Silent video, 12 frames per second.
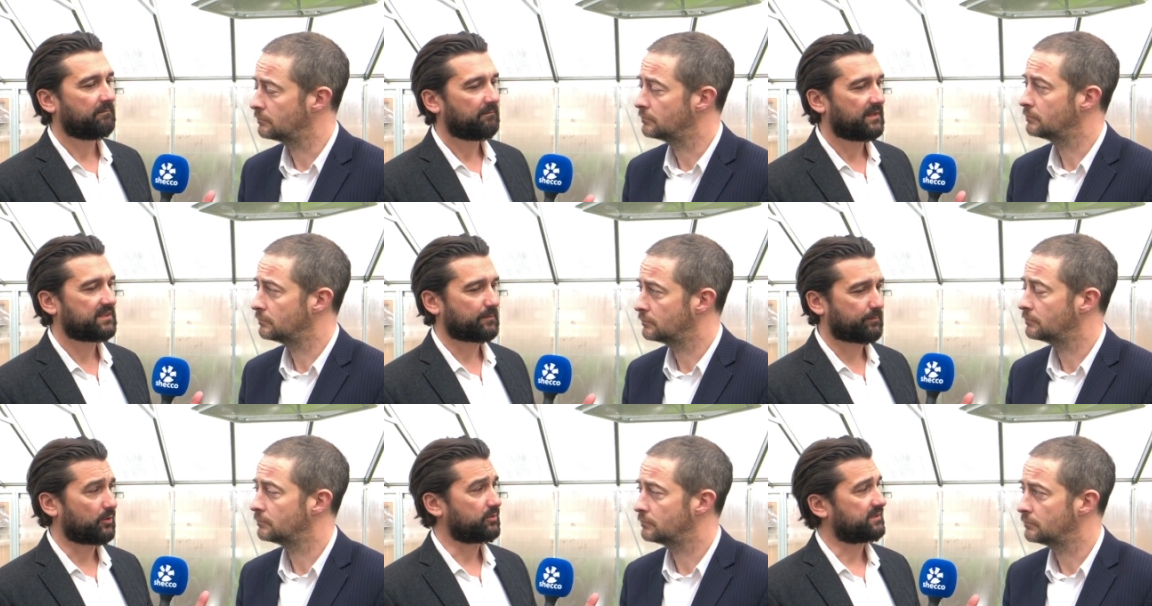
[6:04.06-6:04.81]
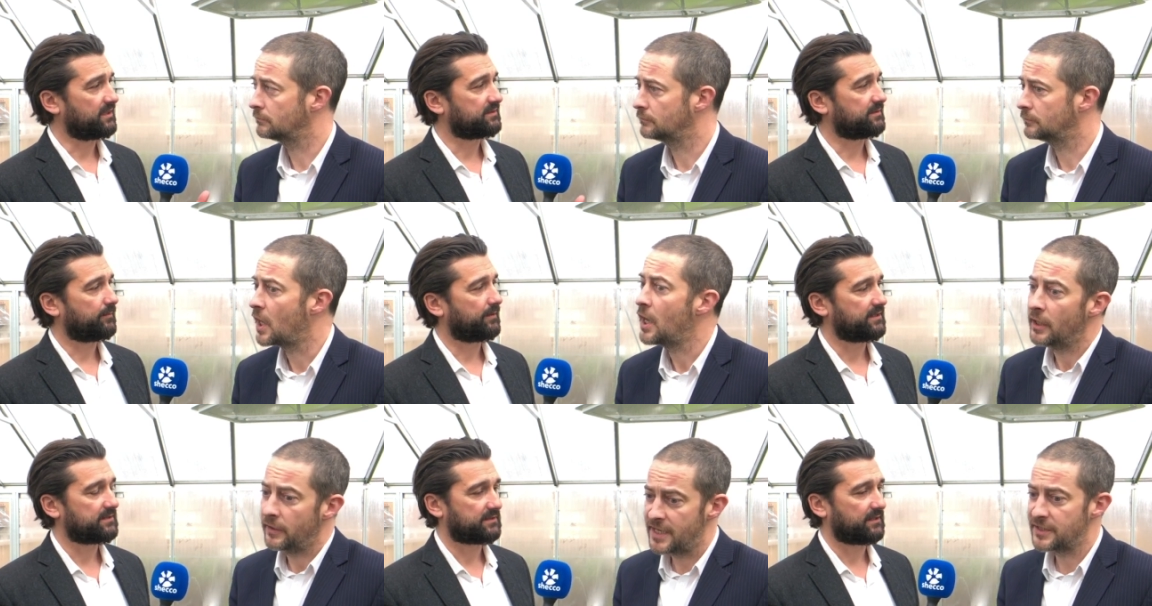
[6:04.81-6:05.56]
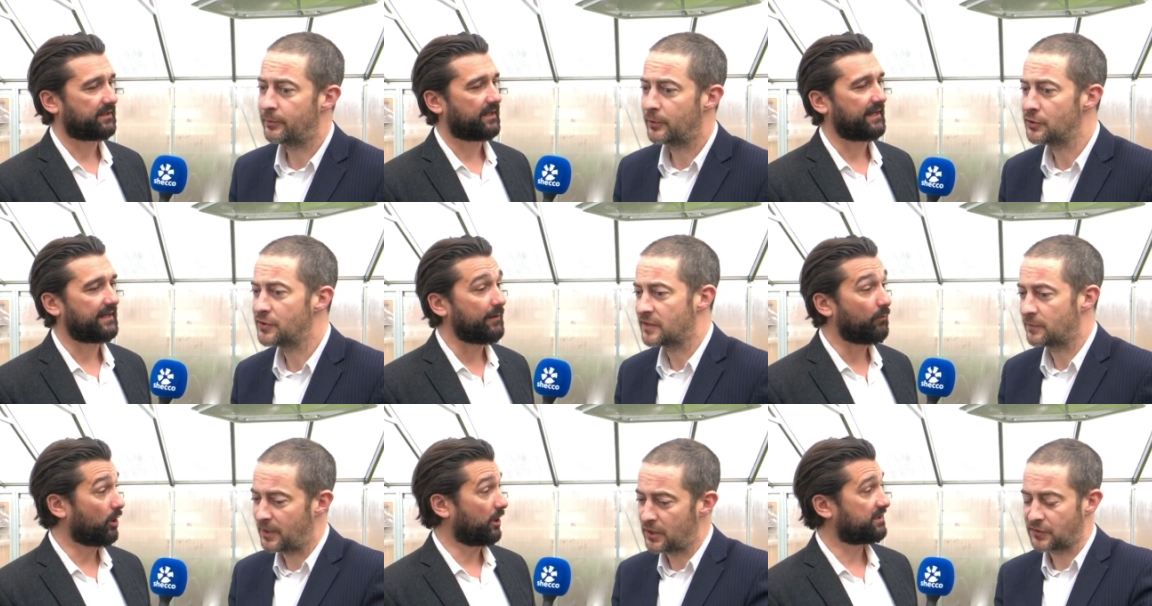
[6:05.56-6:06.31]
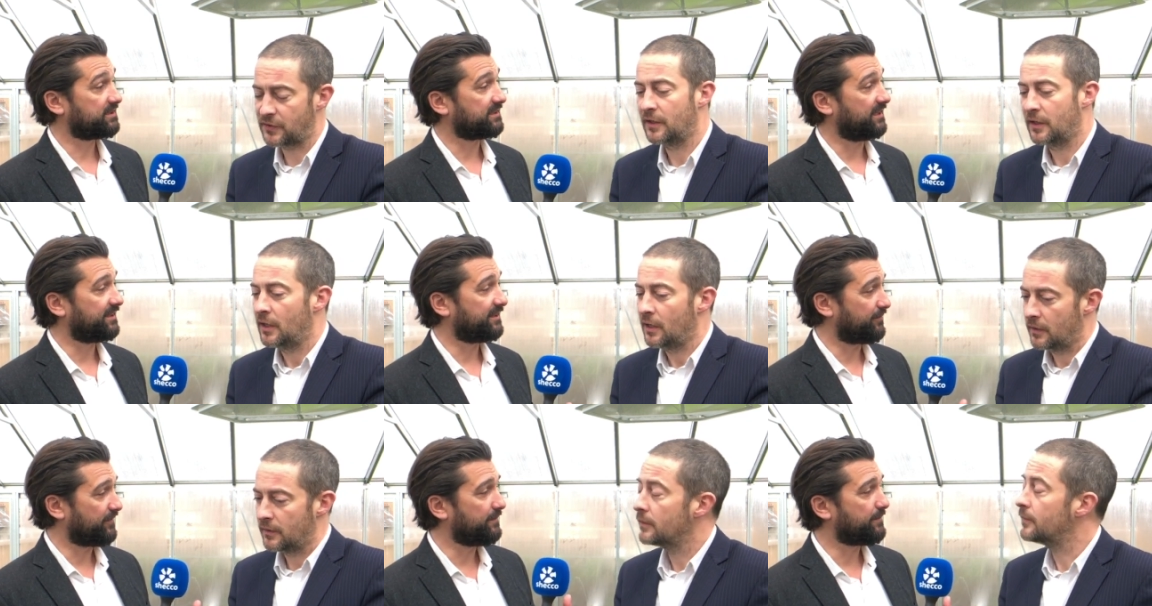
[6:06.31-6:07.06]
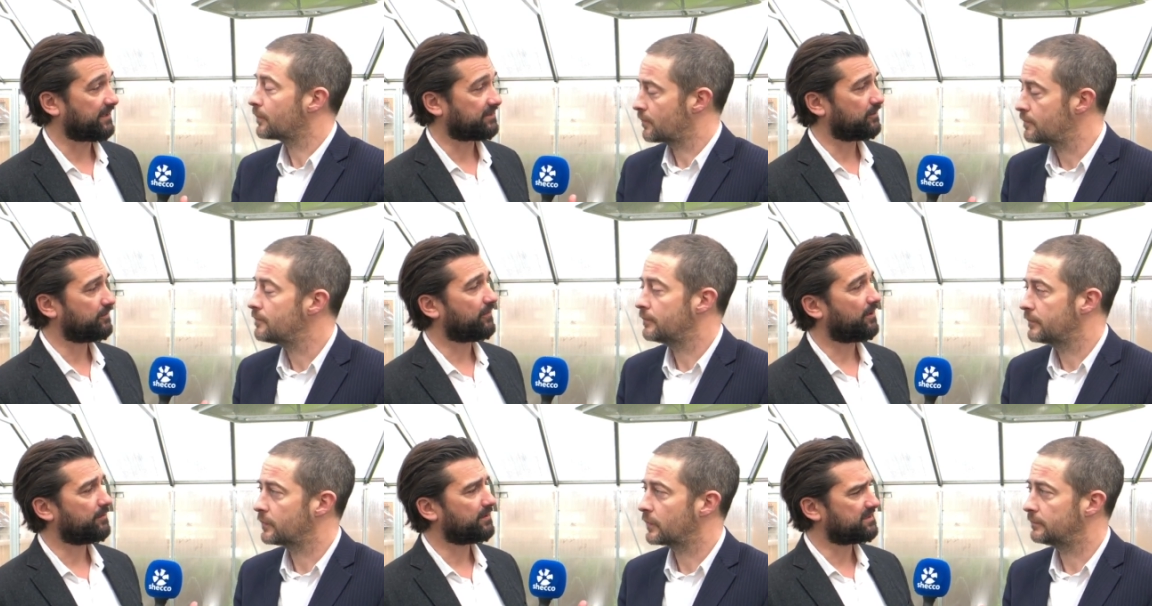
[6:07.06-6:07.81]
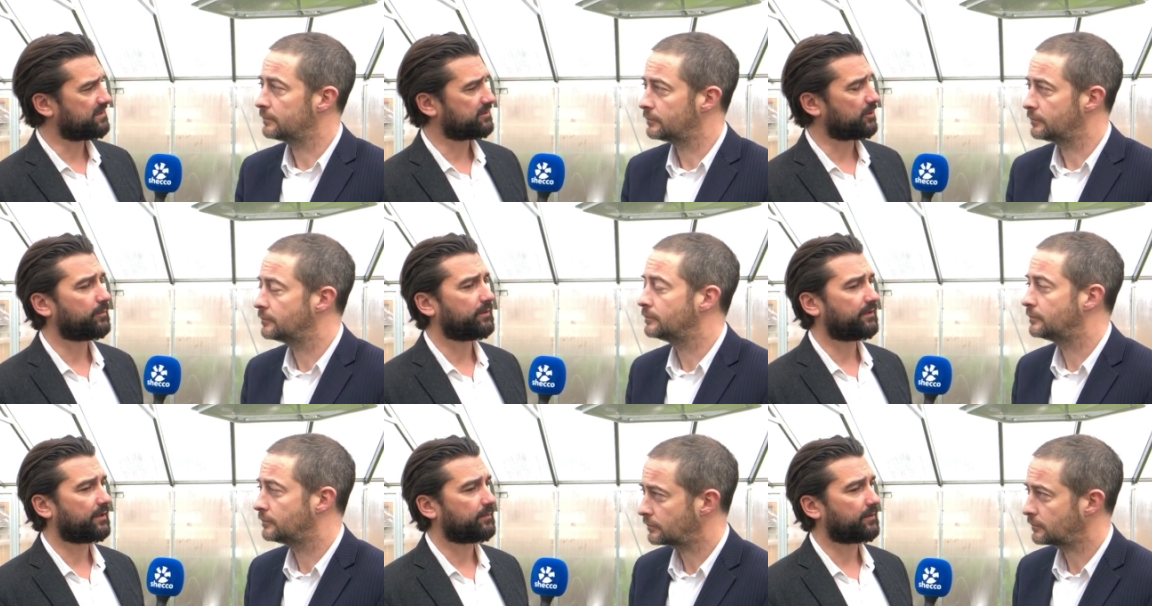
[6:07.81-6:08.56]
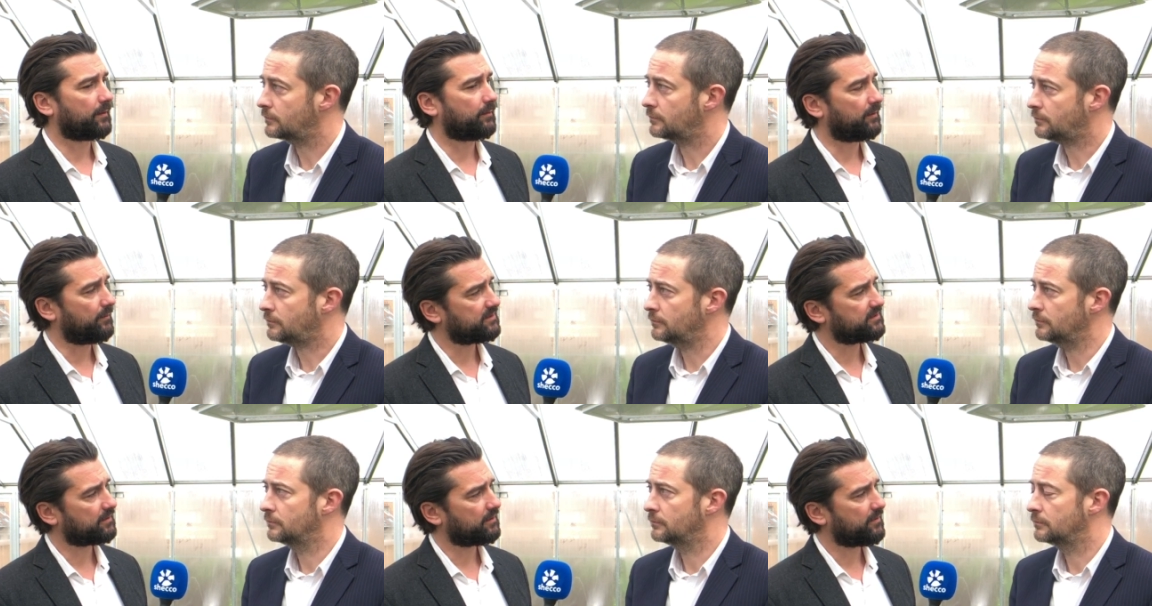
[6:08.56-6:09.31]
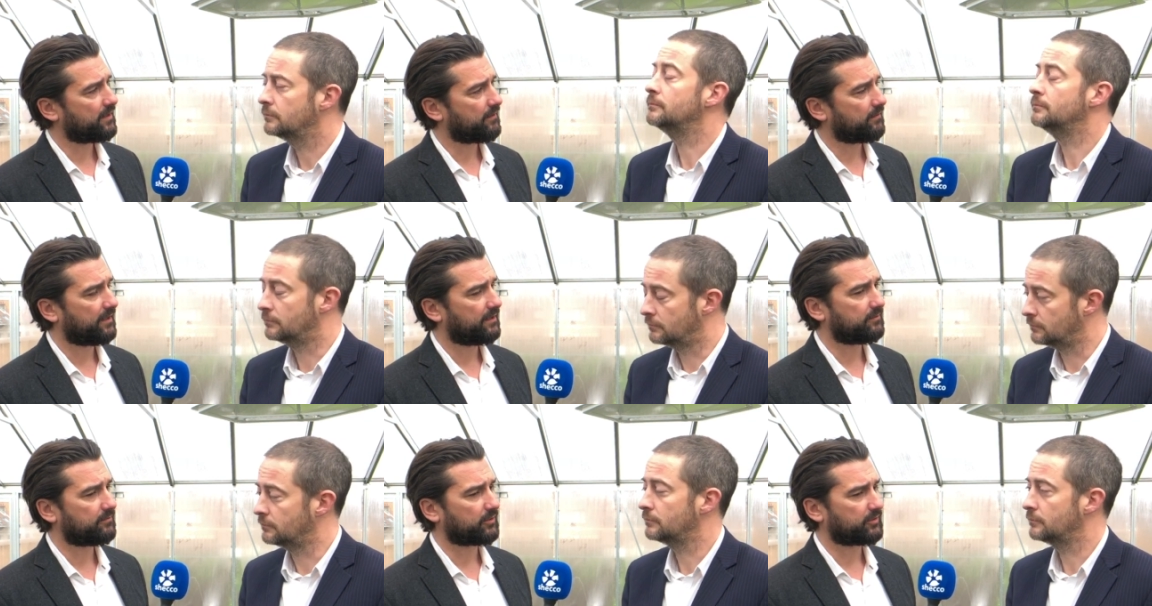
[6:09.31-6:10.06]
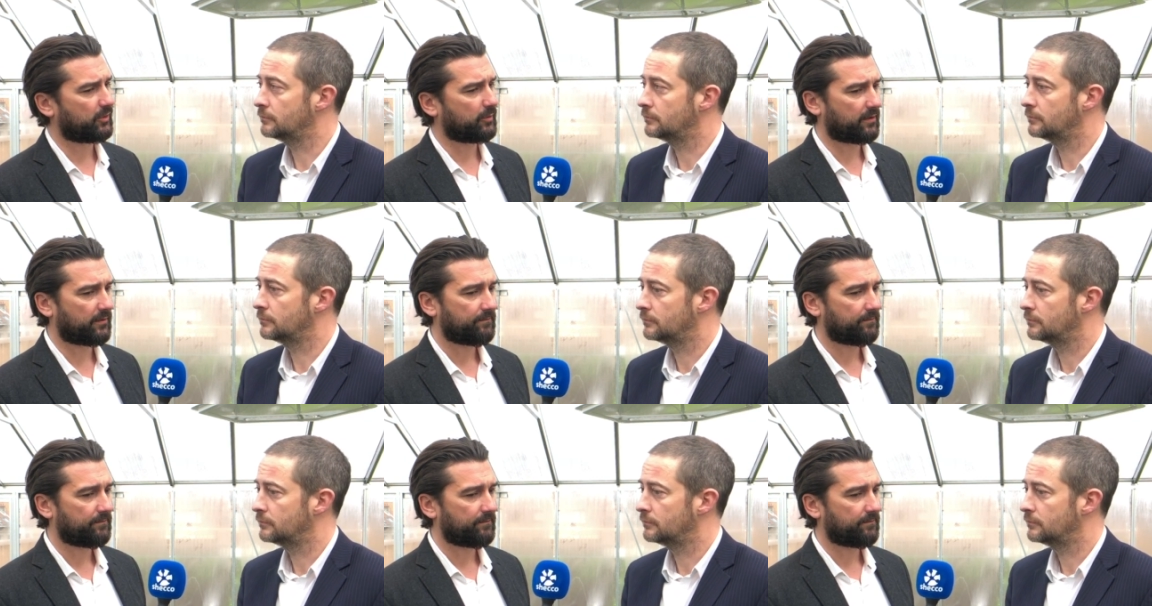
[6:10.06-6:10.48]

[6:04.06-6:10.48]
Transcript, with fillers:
Speaker 1: there's a process in place. There's and, a process. And it works, and the feedback so far, because this opened up a couple of months ago now, end mm -hmm. of mm-hmm. October.